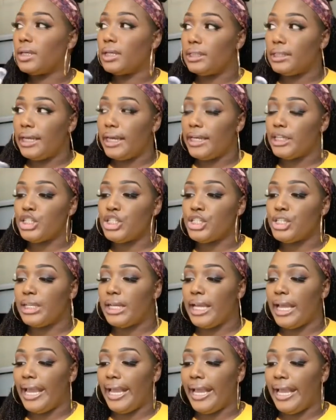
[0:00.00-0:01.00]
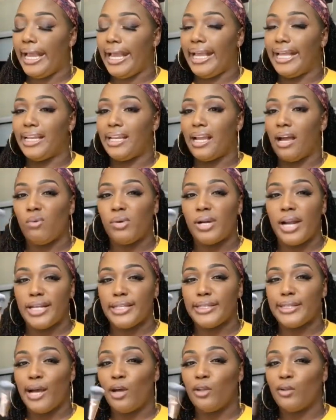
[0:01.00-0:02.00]
collection, and when
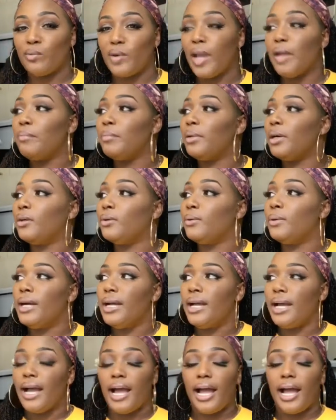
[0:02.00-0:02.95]
I saw the rainbow,